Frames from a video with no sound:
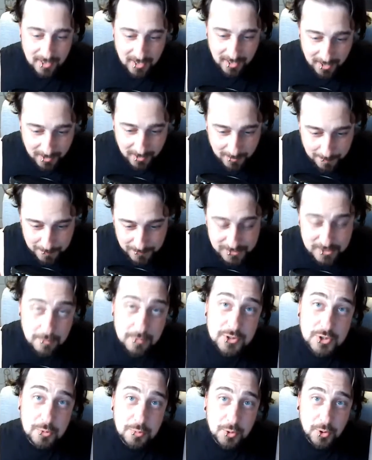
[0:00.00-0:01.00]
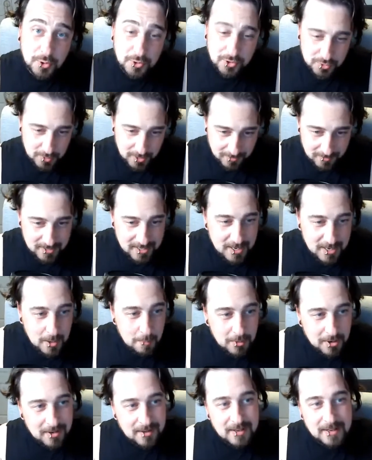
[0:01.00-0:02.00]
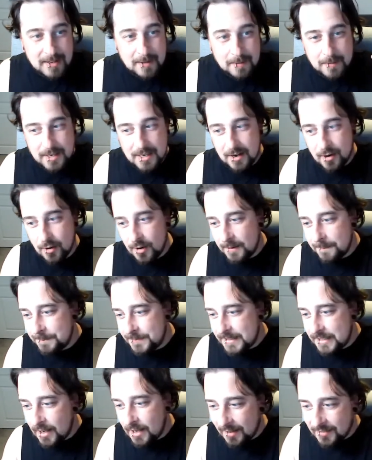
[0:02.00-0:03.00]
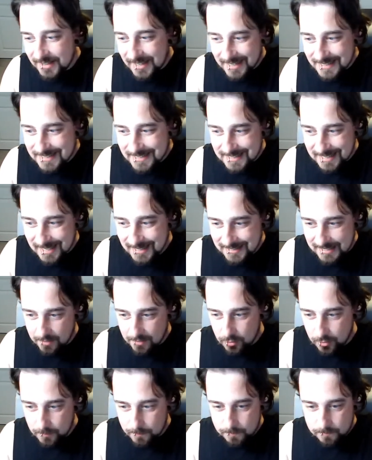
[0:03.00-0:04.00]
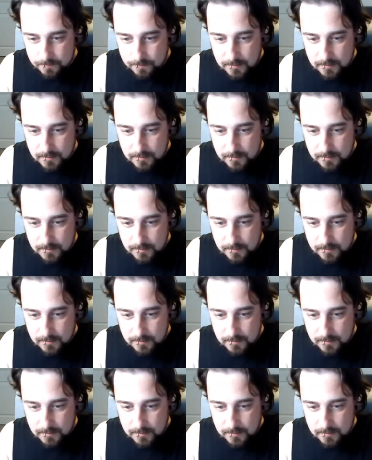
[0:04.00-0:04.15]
Um, some are super old as well. But you know, you have to get to that level.